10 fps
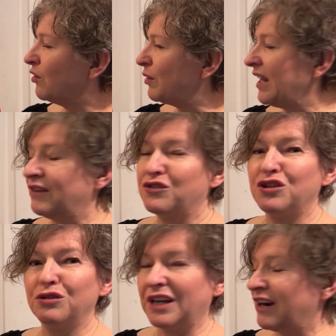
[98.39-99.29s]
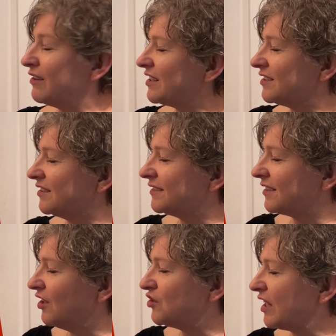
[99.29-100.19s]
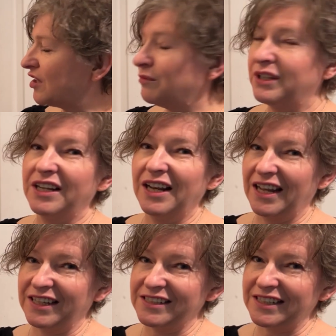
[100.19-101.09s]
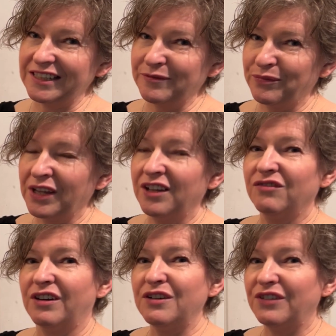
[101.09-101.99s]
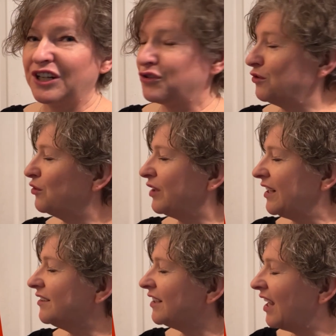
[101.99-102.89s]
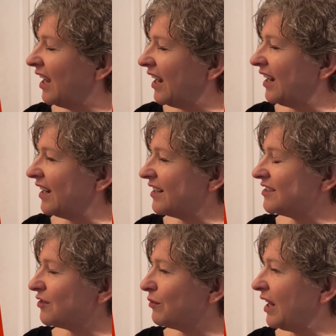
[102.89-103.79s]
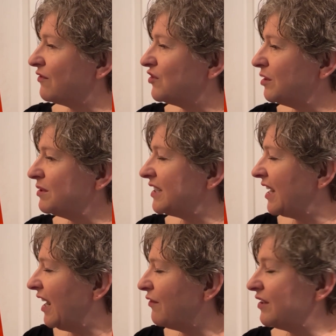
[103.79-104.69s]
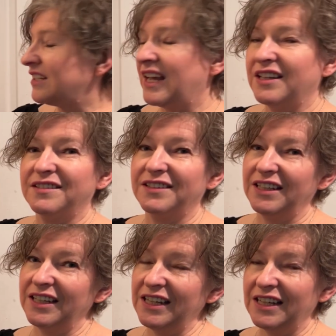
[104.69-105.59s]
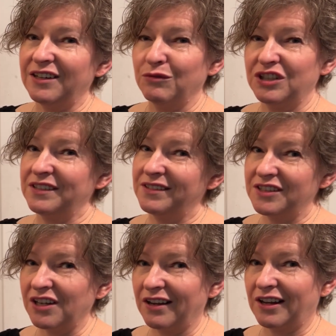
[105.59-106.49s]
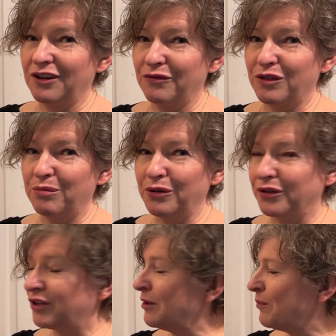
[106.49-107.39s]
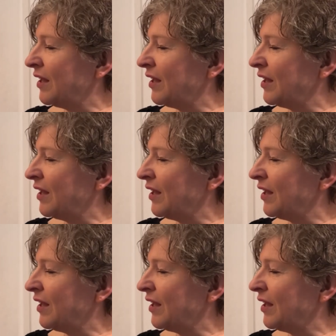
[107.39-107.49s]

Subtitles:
We have two characters, a gentleman and a lady, very Victorian, and we have F and ACE, which is the title of the book.